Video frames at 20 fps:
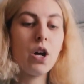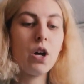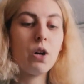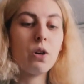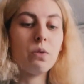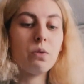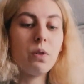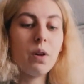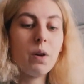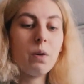
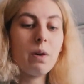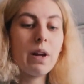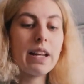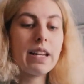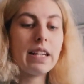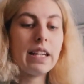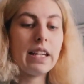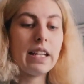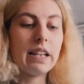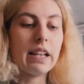Rue and
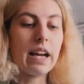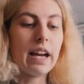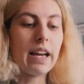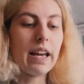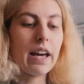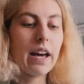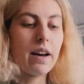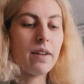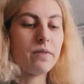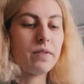Eli
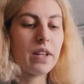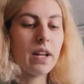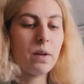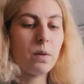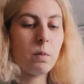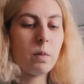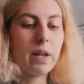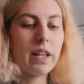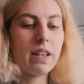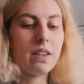have
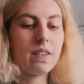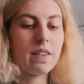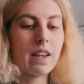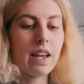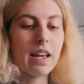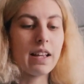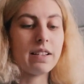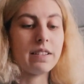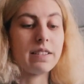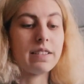dealt with
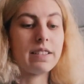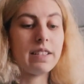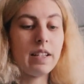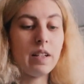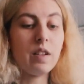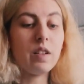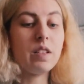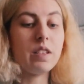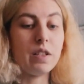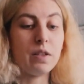and
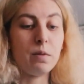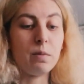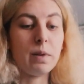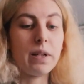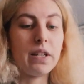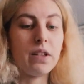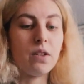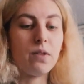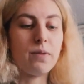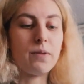still deal
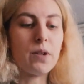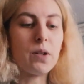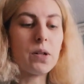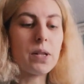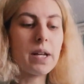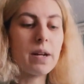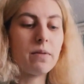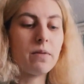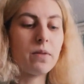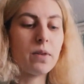with the
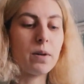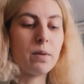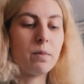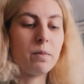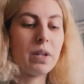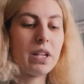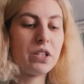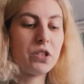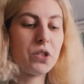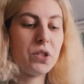fallout from
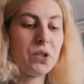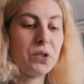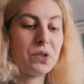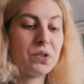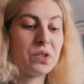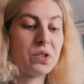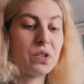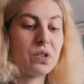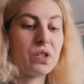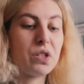
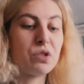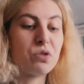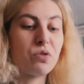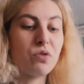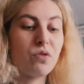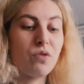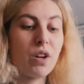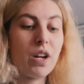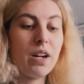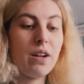issues such as
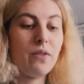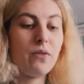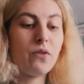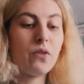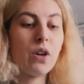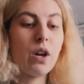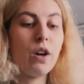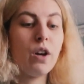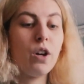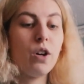grief,
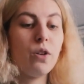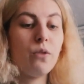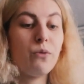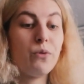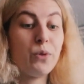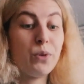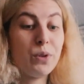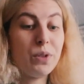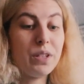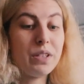food